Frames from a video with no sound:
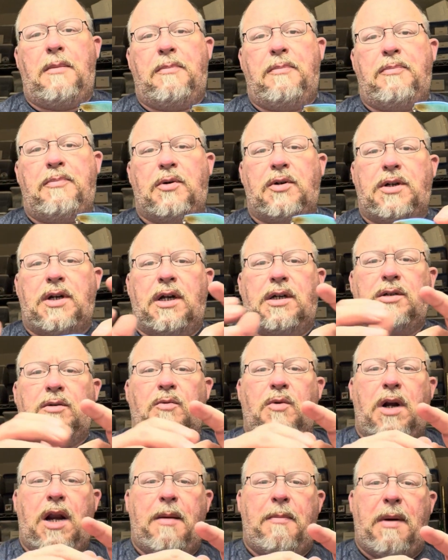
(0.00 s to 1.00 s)
protection
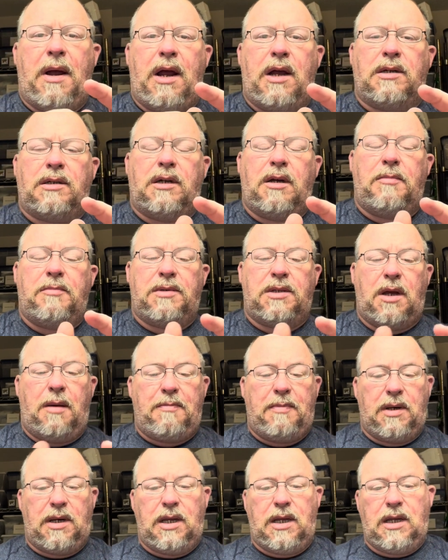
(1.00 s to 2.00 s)
when that bass comes up
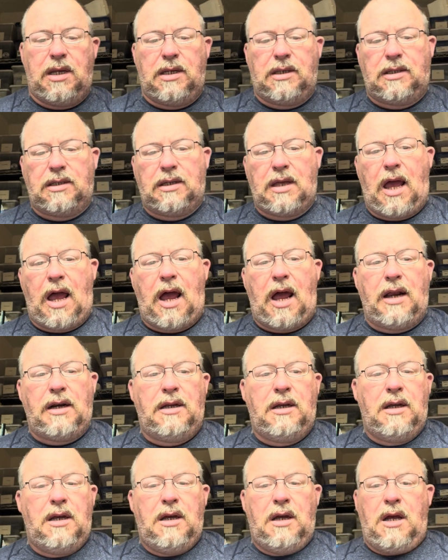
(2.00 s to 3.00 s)
and eats
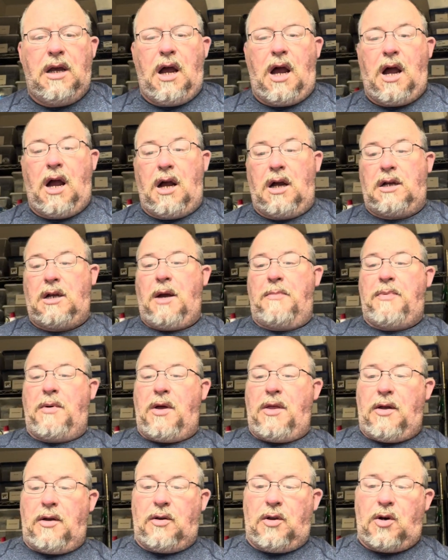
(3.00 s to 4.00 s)
that. A couple
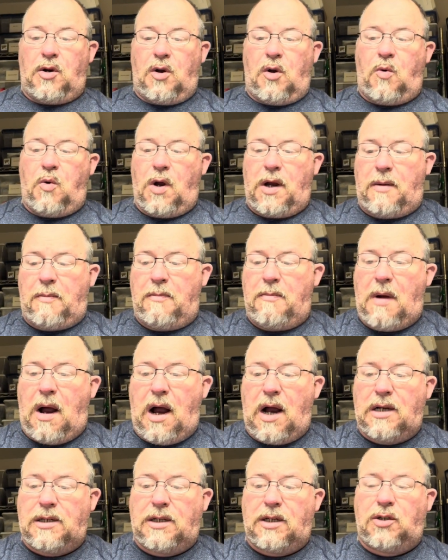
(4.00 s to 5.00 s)
other little quick
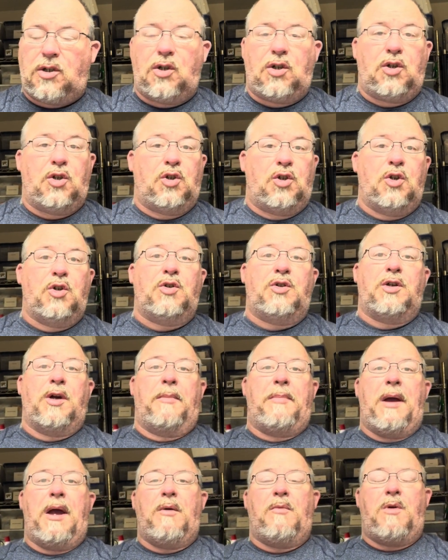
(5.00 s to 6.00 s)
mods that you can do to a
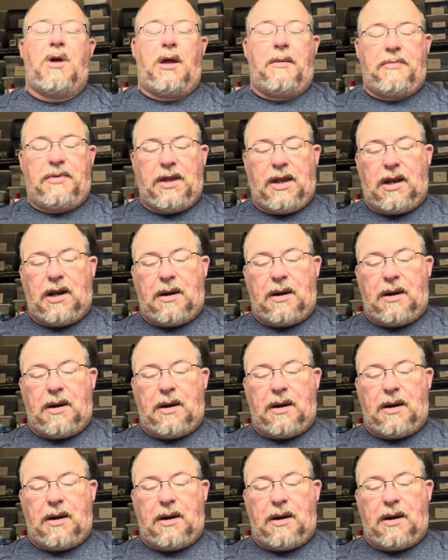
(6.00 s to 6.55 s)
bait while I'm thinking